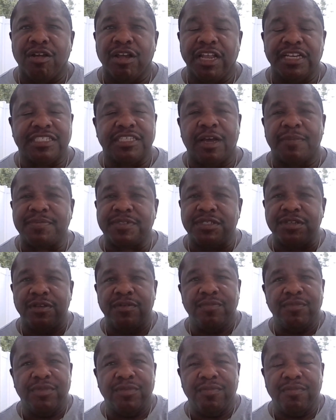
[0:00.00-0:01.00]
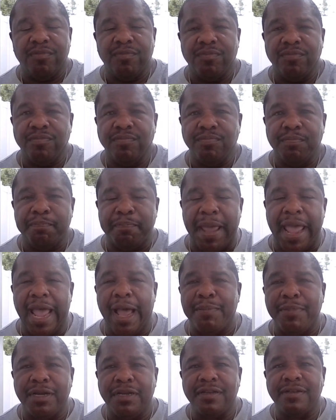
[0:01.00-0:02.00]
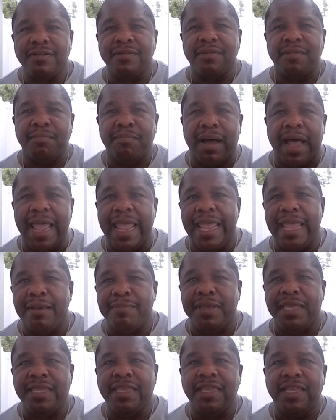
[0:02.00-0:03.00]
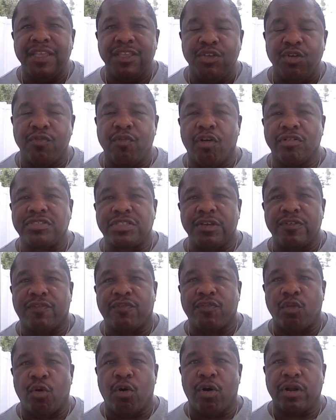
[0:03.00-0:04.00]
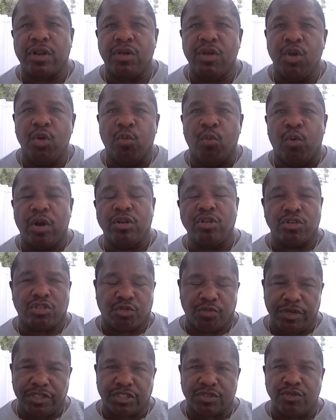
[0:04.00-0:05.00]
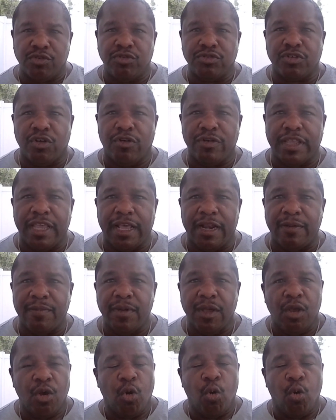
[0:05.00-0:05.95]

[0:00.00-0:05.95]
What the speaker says: It's up to Bama, Miami, University of Florida. One of those three schools going to get them.